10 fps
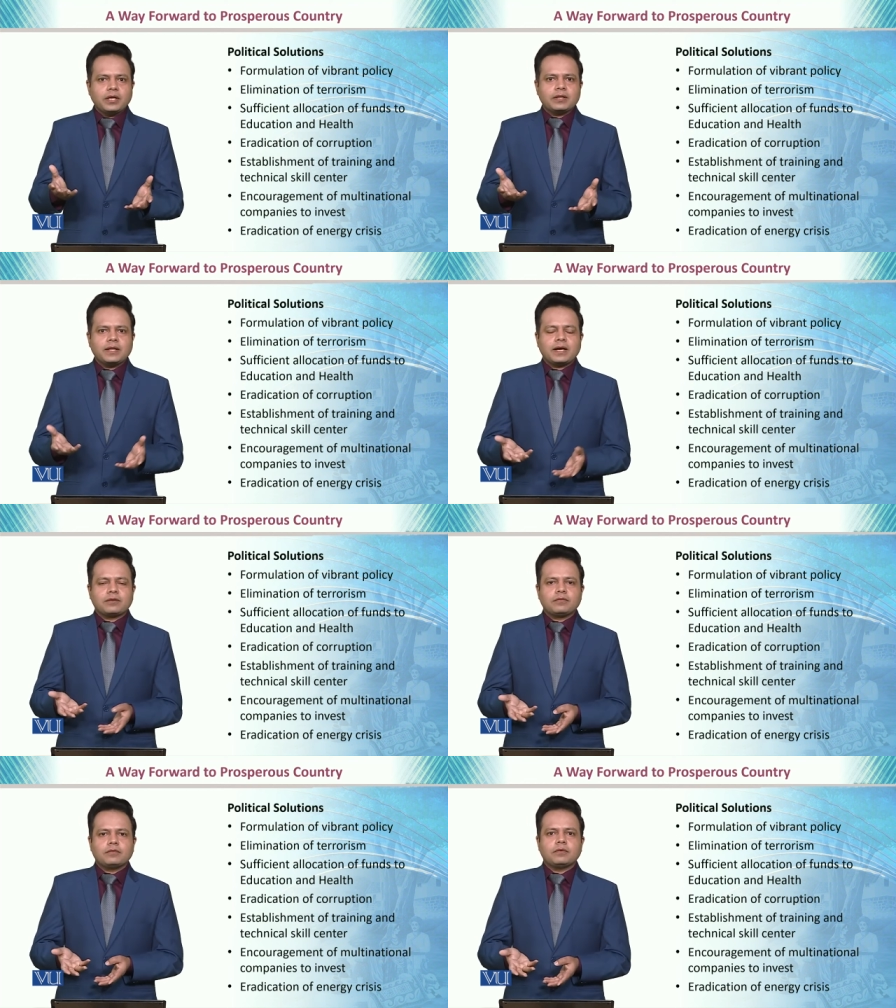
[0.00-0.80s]

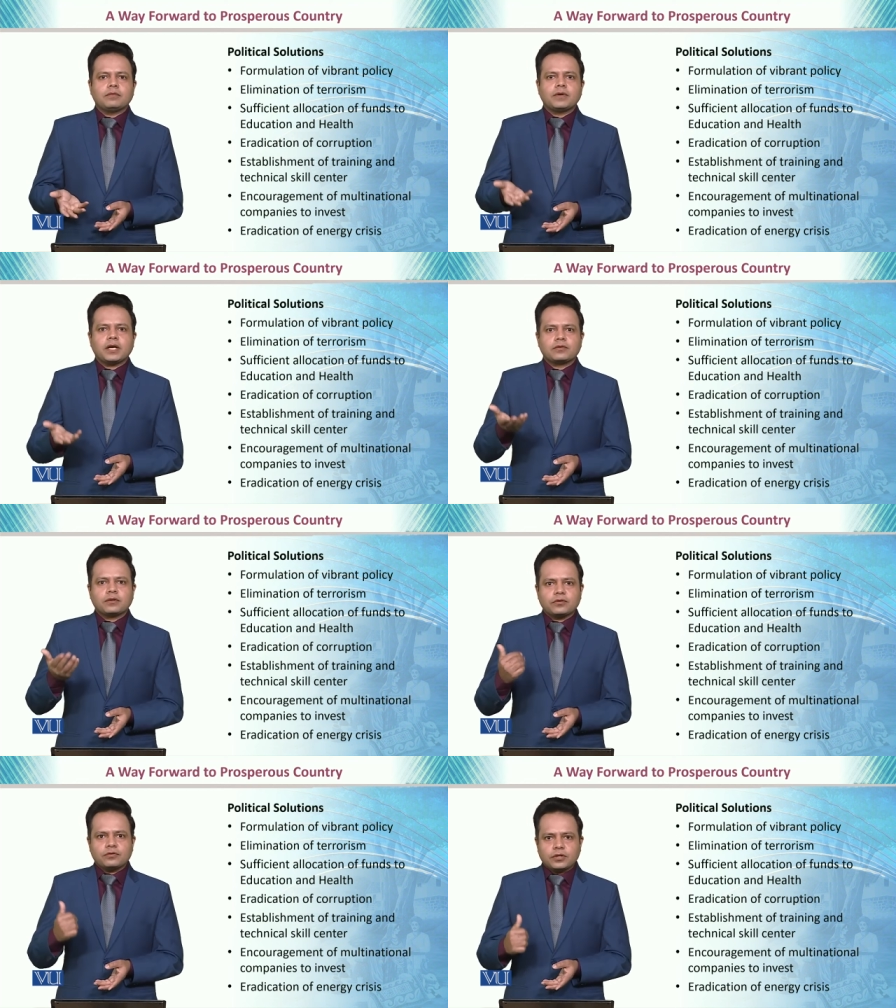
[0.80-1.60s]
that was
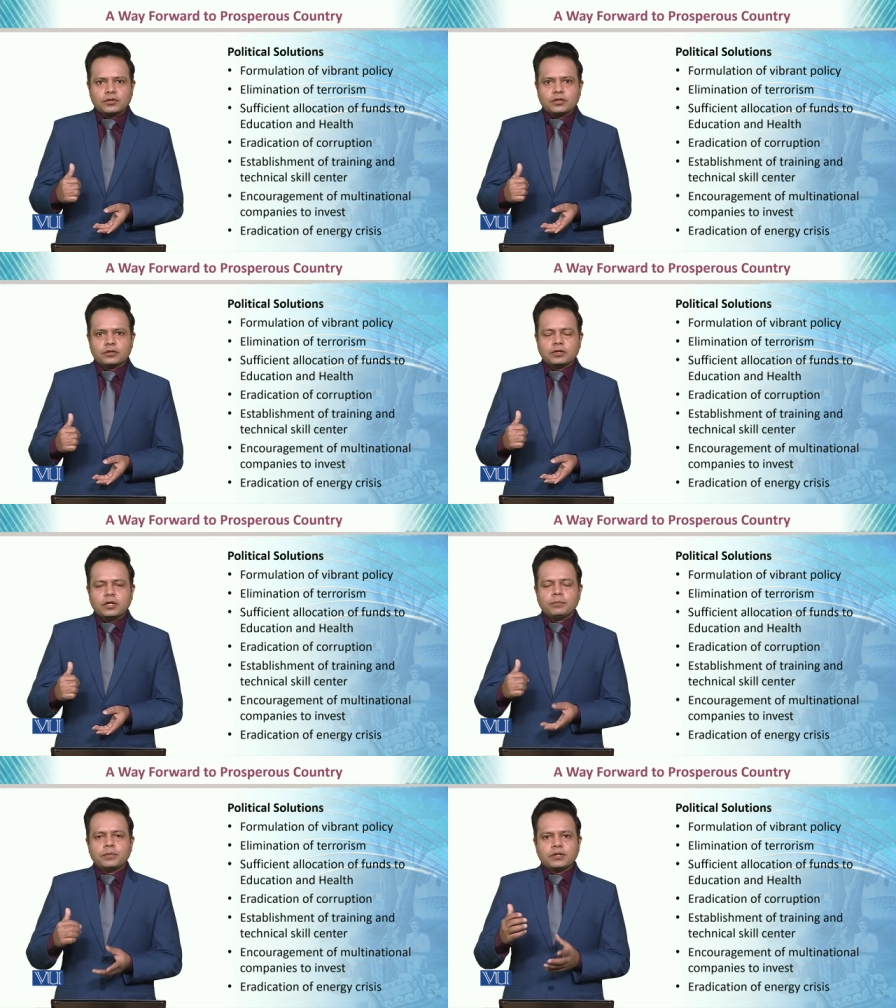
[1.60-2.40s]
considered
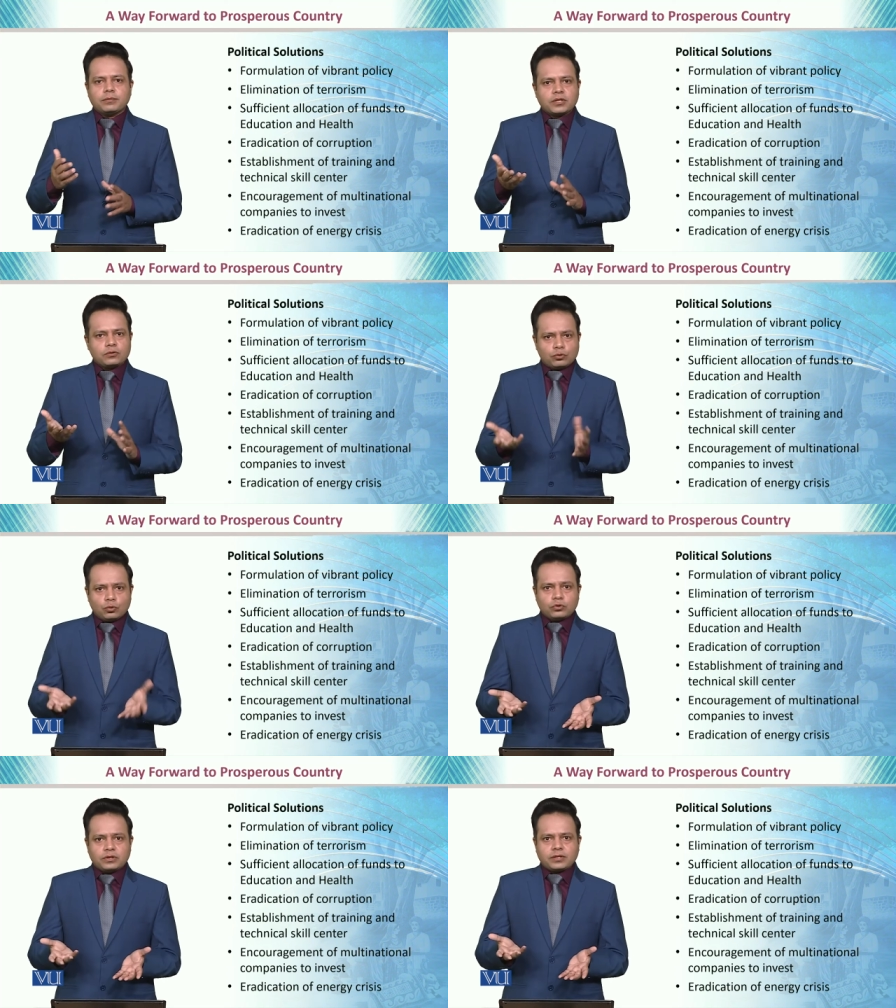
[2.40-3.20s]
pretty much
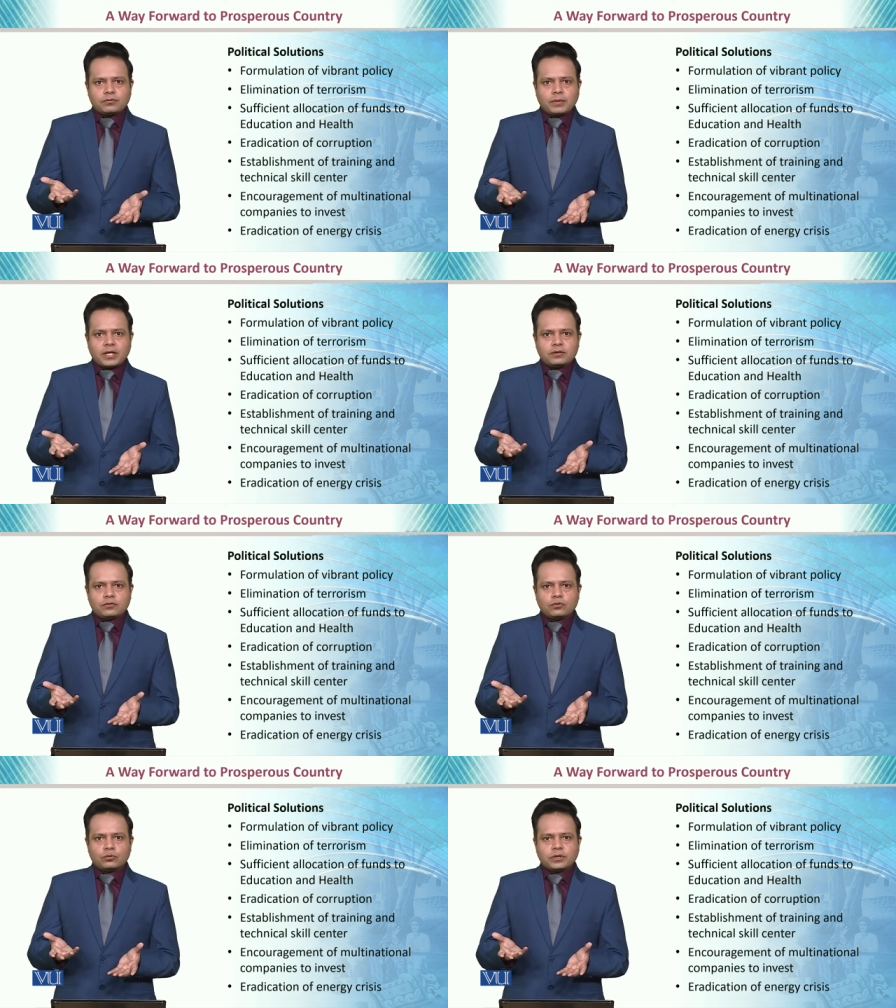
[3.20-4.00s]
useless by the
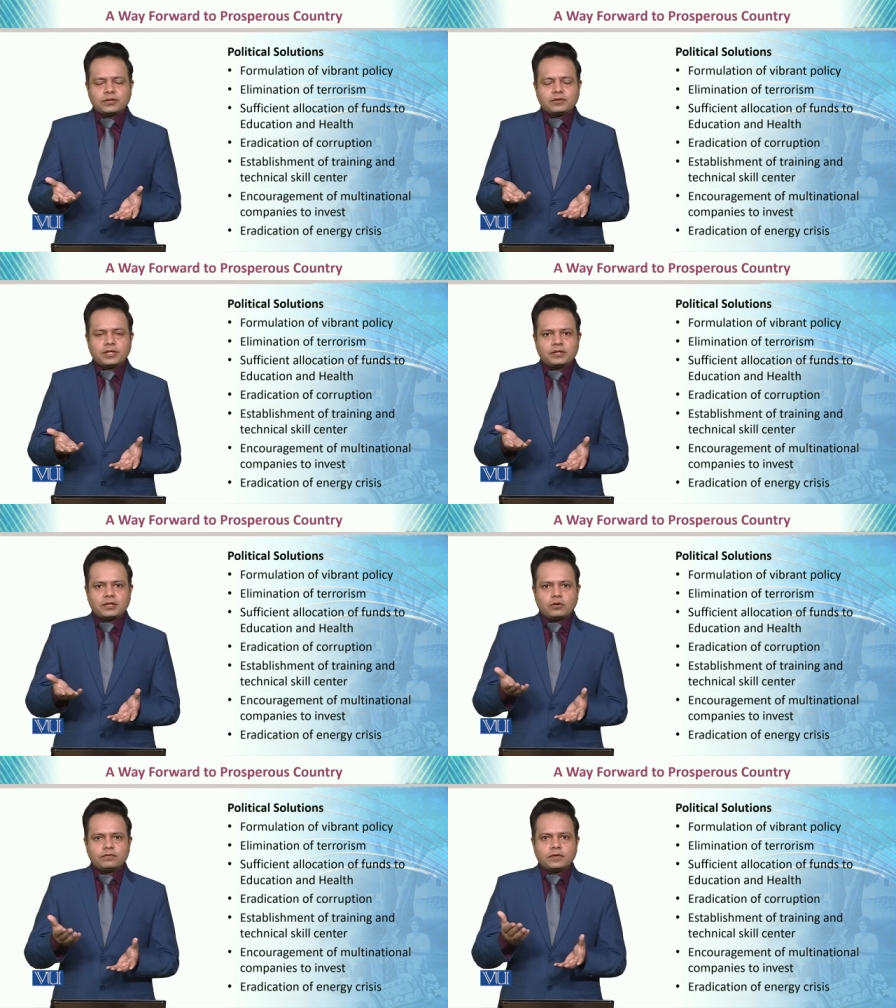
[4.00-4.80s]
students and
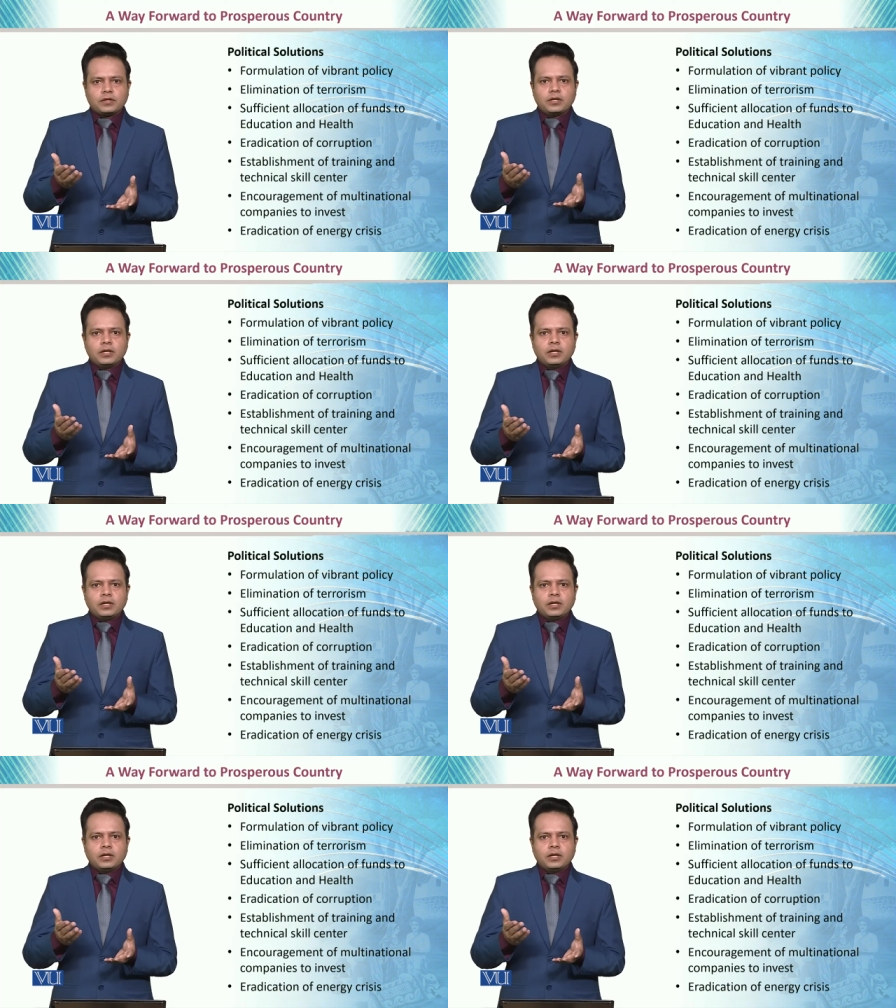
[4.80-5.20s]
they often